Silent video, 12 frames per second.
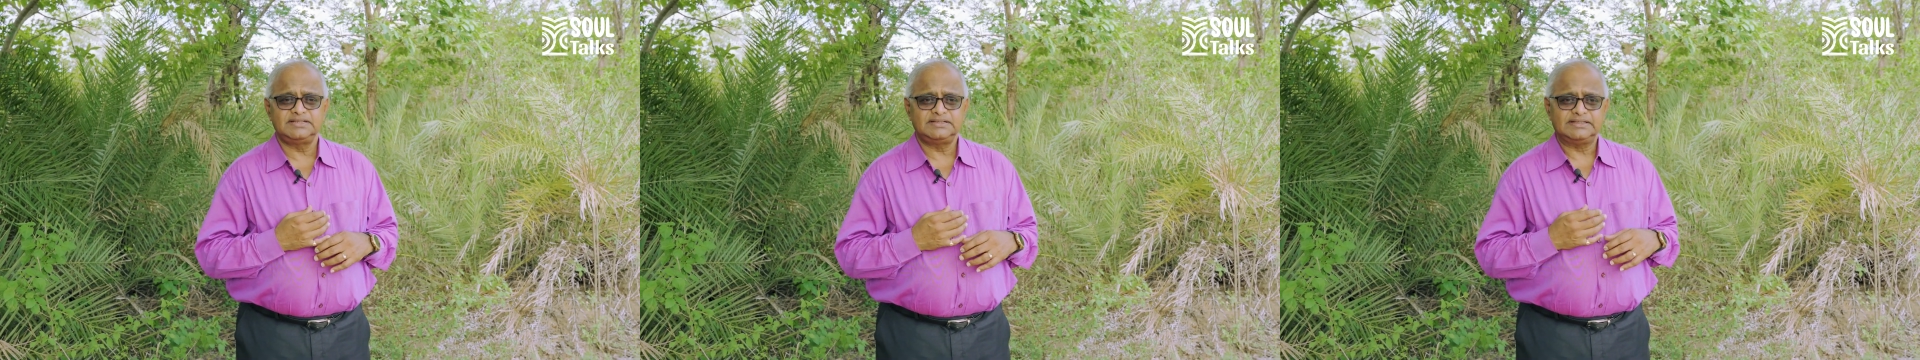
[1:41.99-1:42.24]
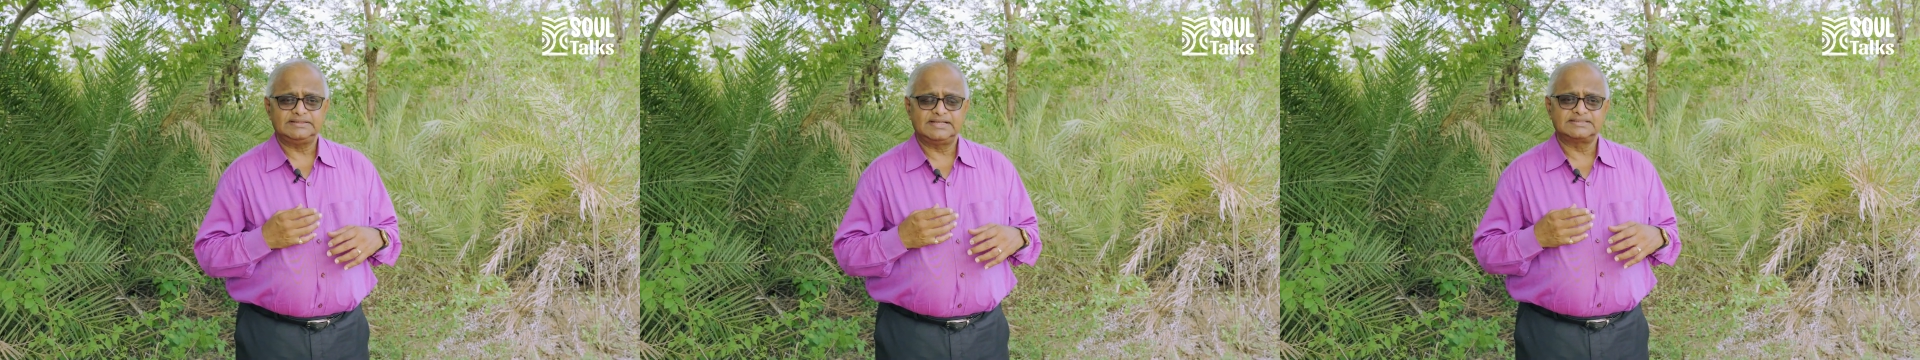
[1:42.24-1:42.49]

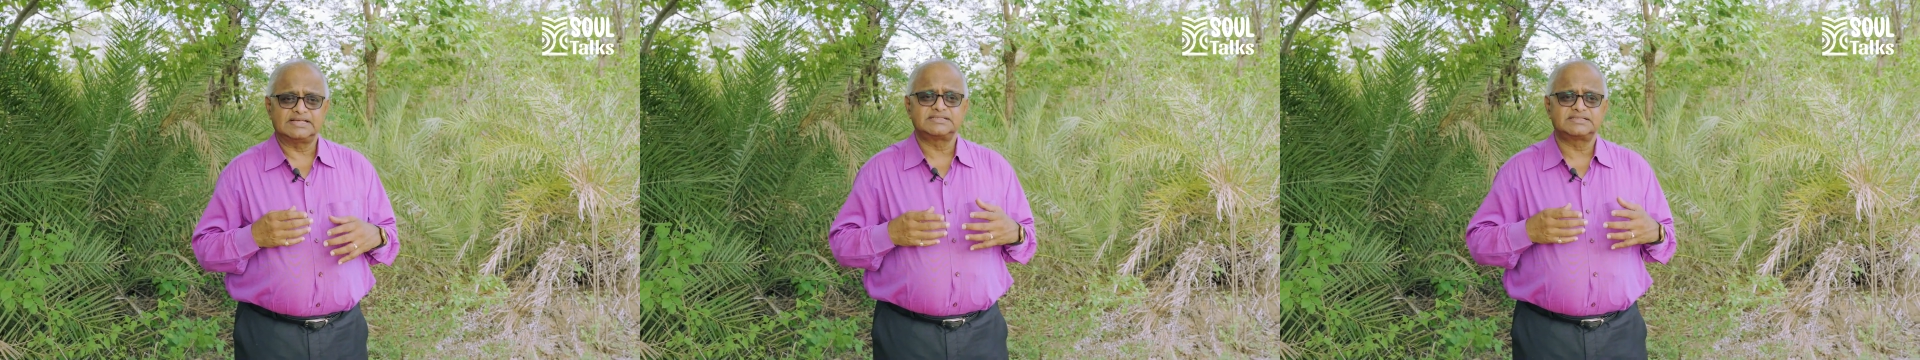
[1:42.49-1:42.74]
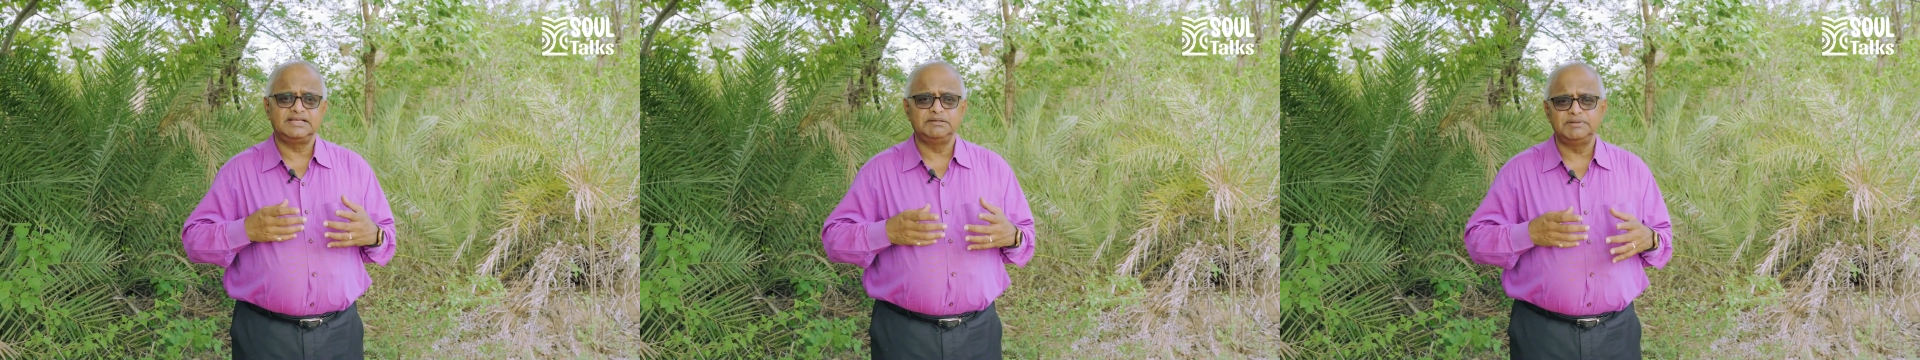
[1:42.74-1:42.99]
the
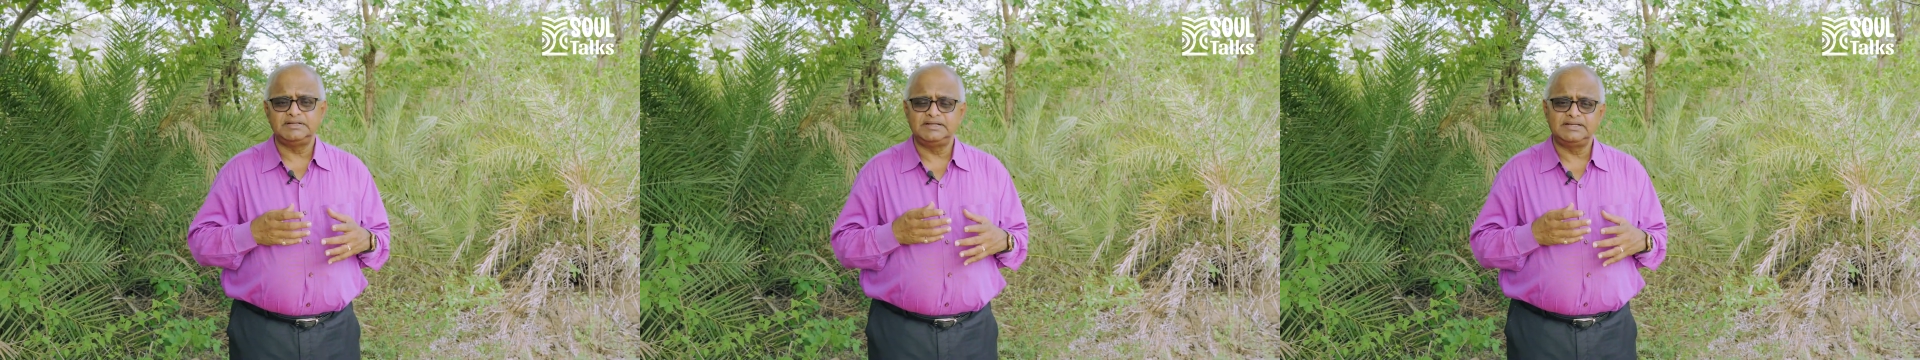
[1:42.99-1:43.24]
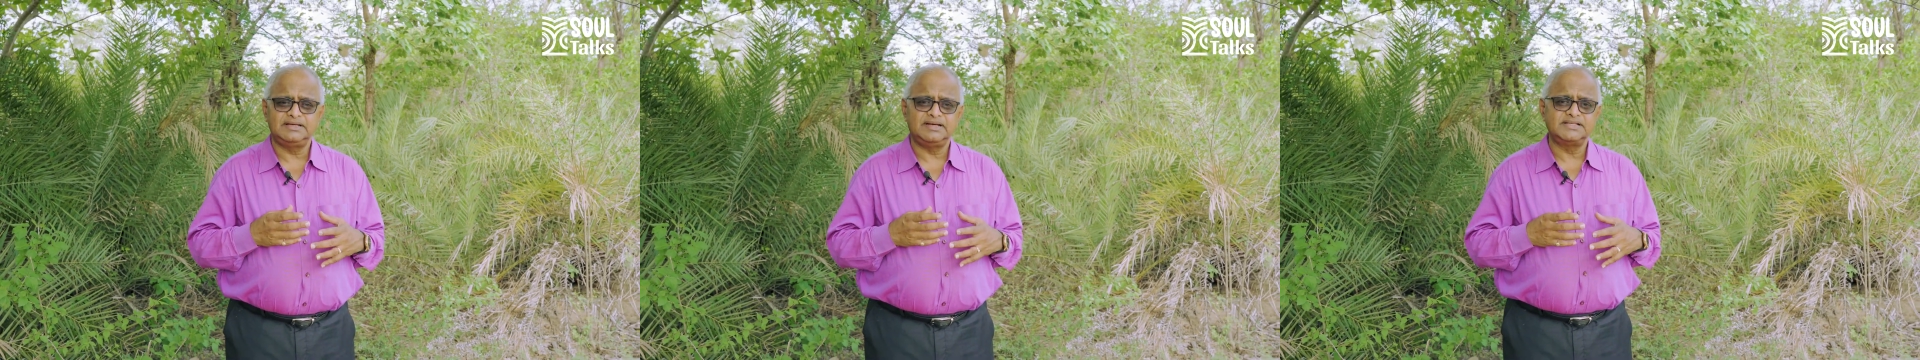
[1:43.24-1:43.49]

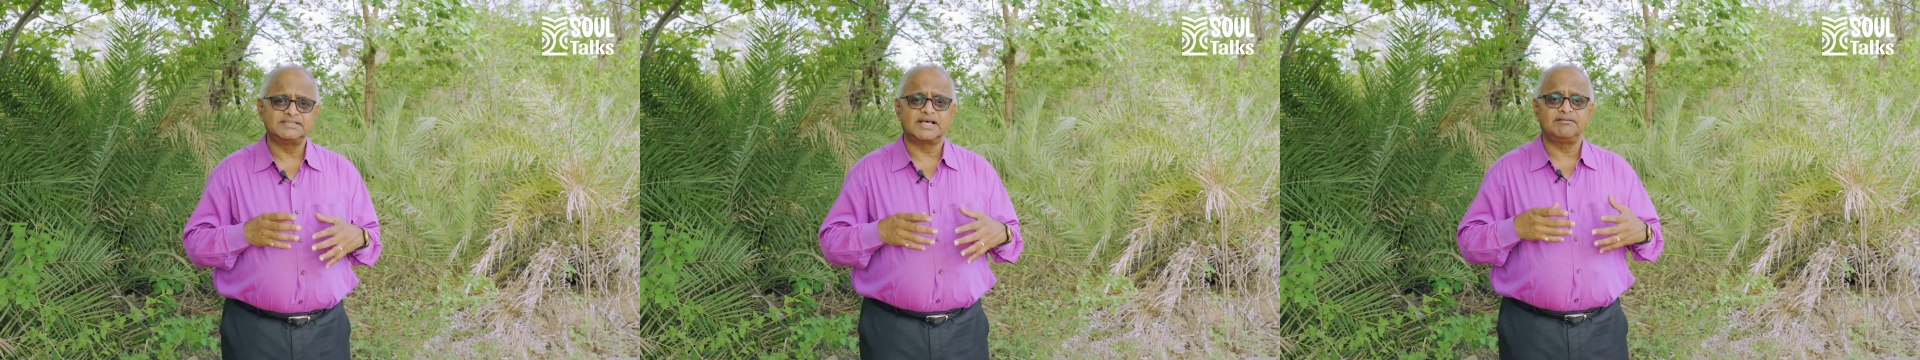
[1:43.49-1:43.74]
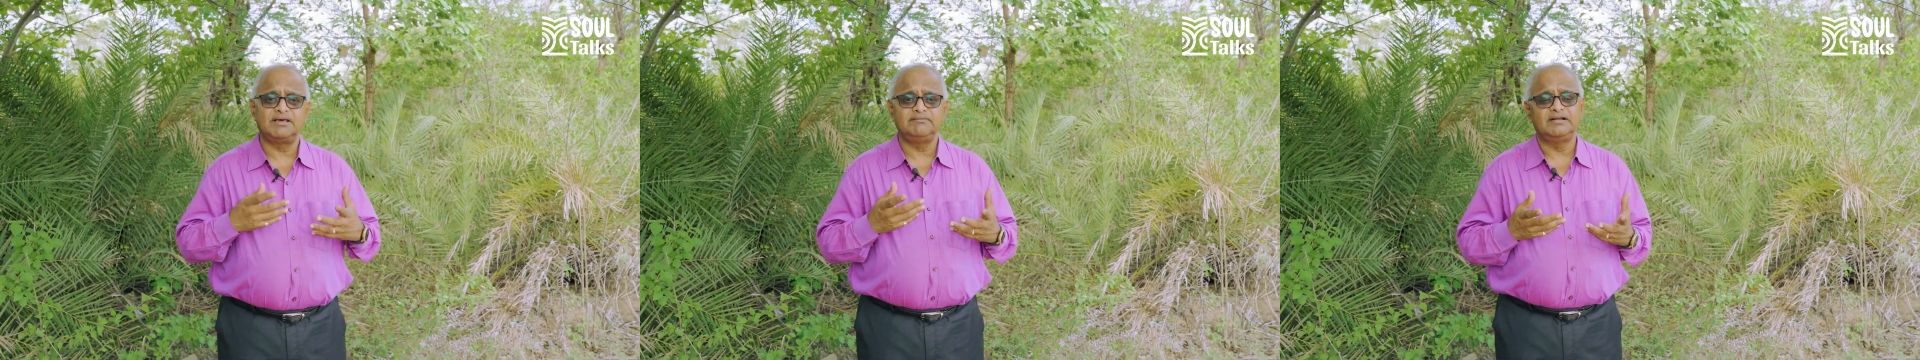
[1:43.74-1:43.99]
sustainability and
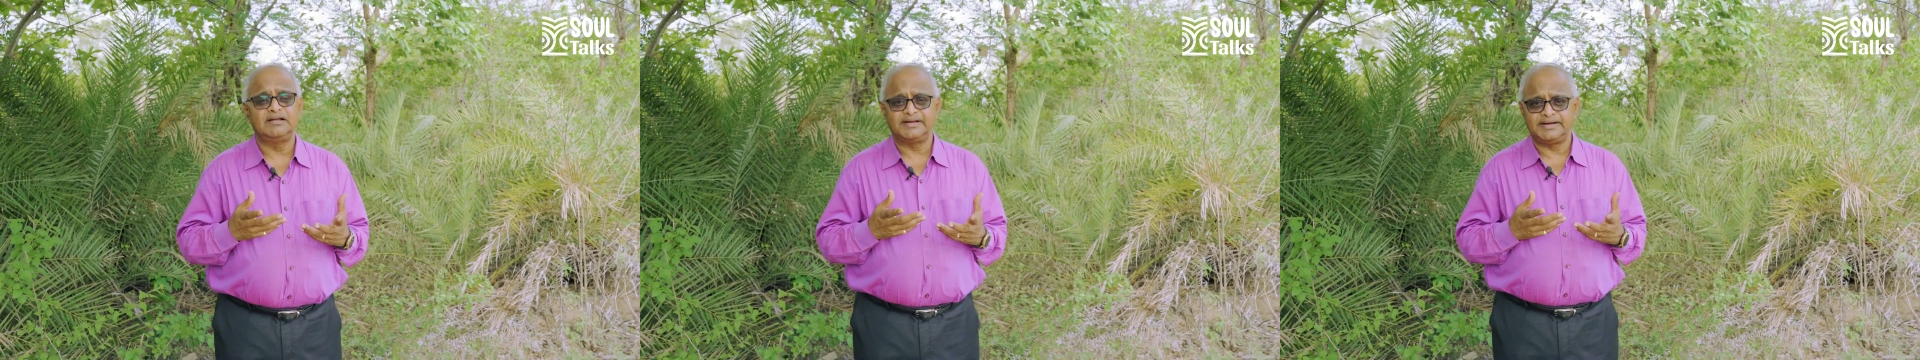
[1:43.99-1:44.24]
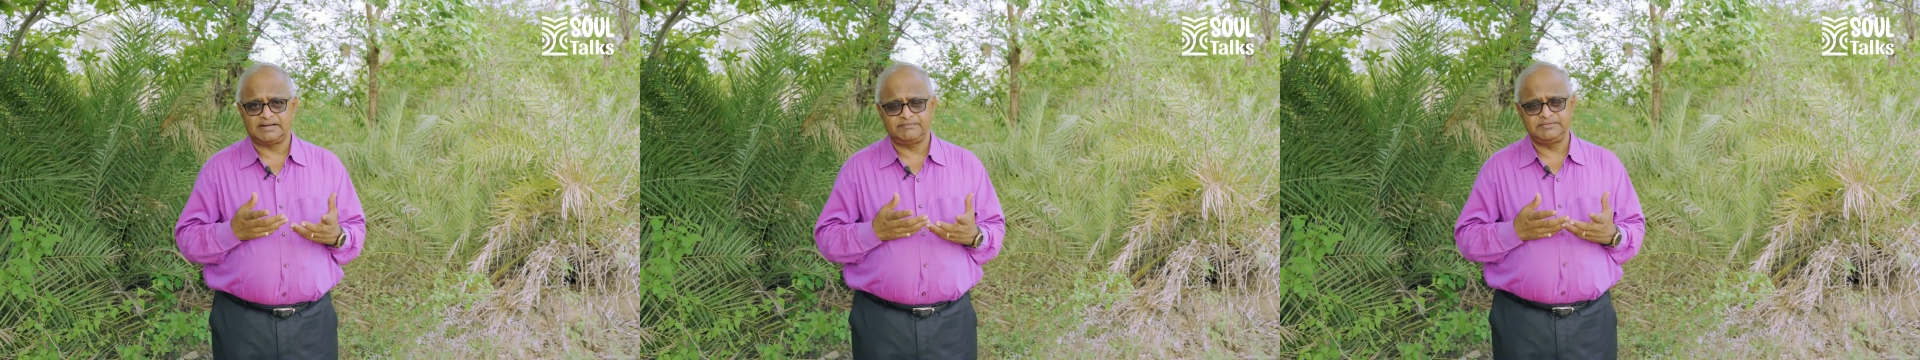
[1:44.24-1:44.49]
survival
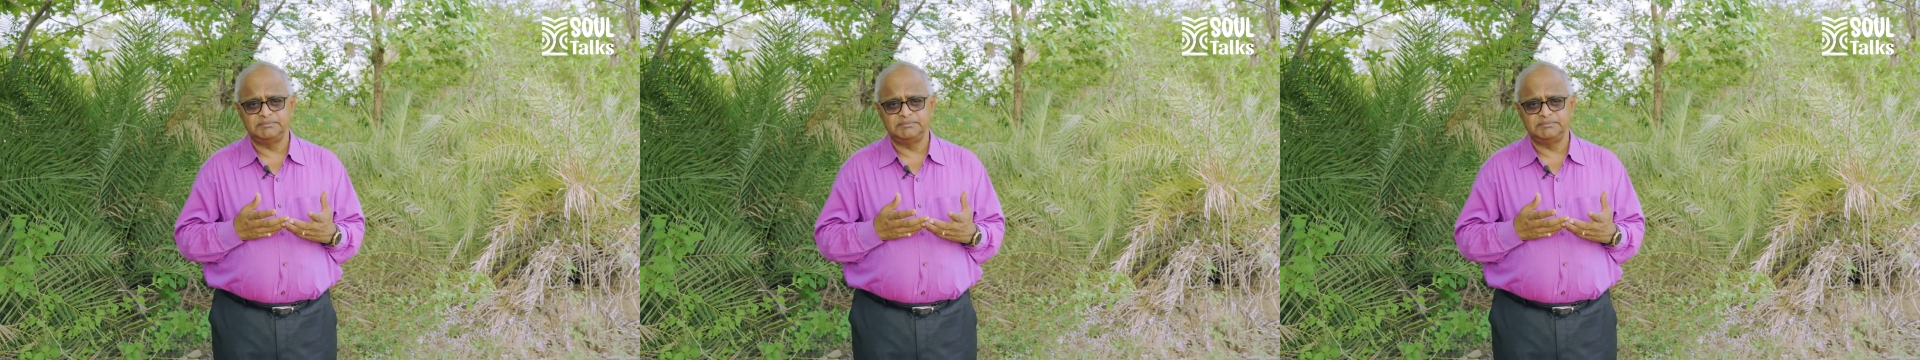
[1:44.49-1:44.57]
rate of